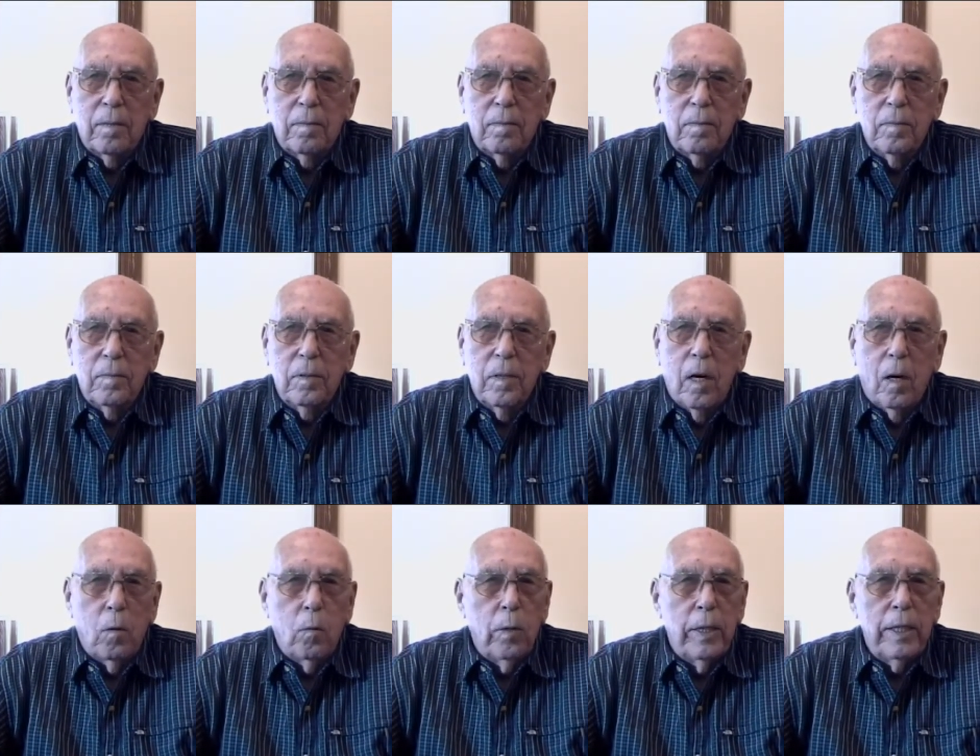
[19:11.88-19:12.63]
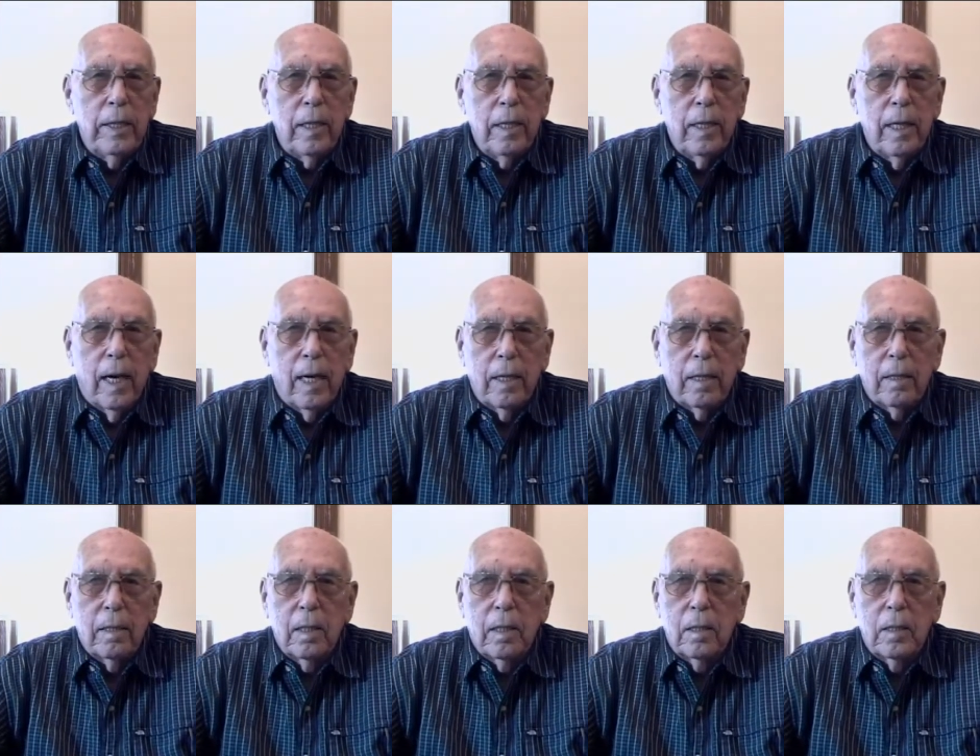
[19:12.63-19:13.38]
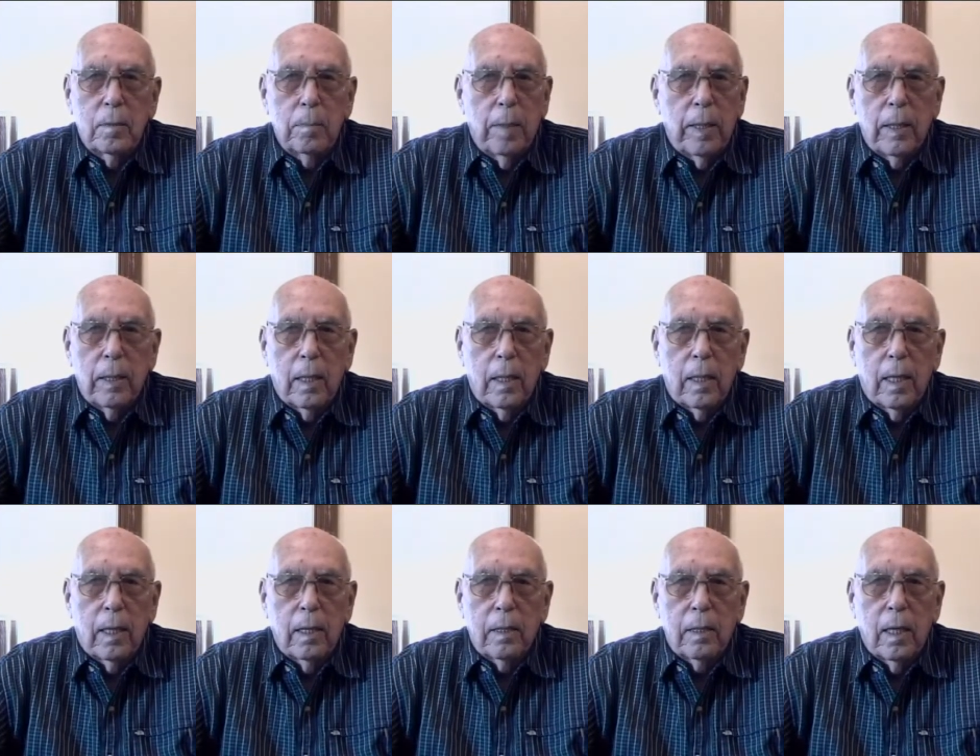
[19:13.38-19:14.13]
no, we did not spend a
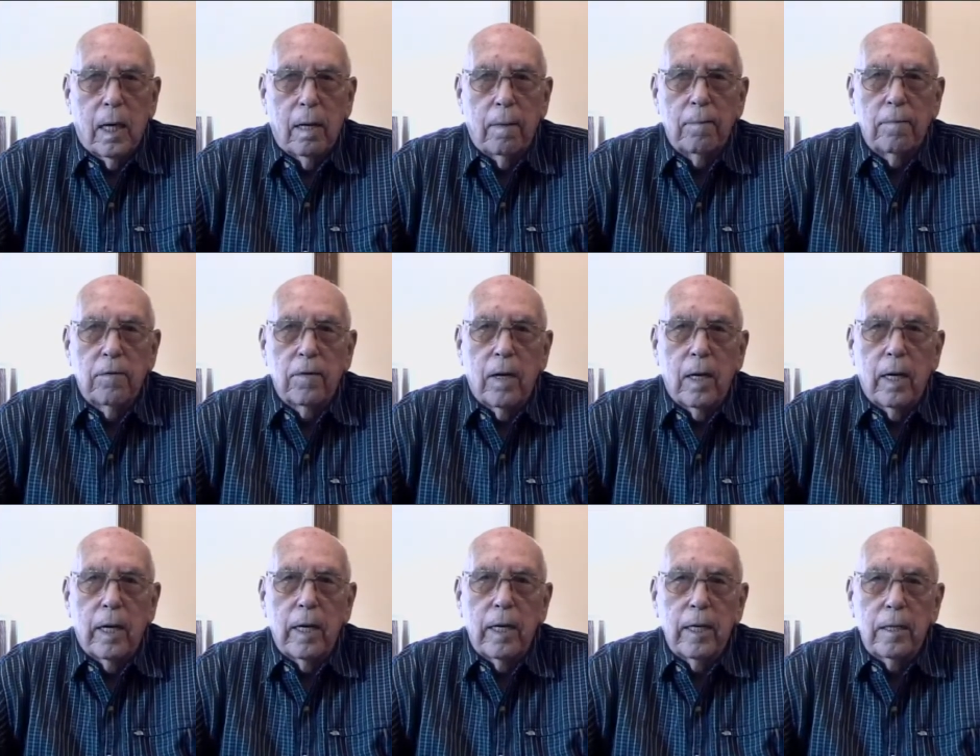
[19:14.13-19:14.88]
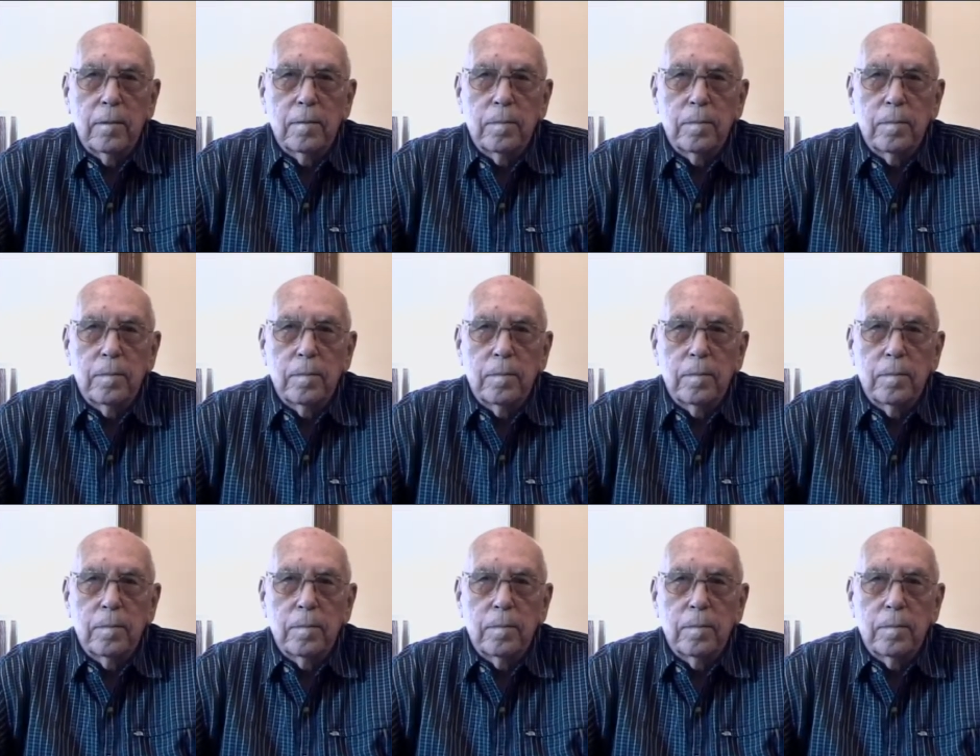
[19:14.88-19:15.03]
lot of time flying.